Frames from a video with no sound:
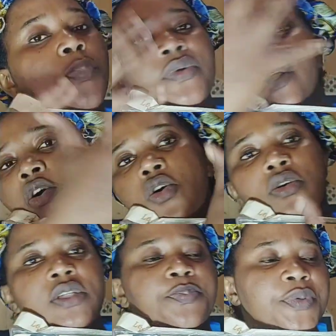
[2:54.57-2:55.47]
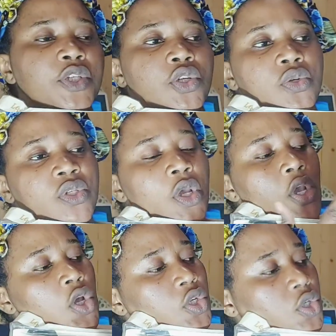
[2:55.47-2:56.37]
put all the pictures
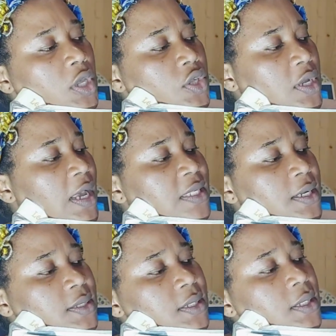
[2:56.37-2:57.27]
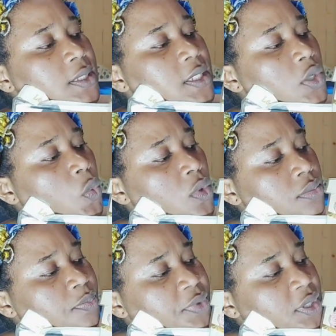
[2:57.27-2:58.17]
so that you guys can see.
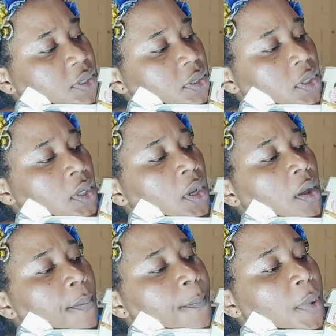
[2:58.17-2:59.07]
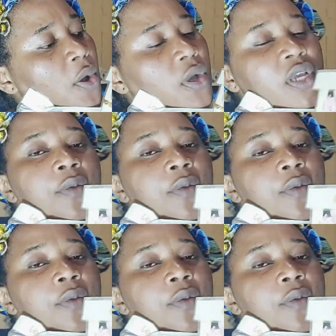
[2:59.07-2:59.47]
T1B bug,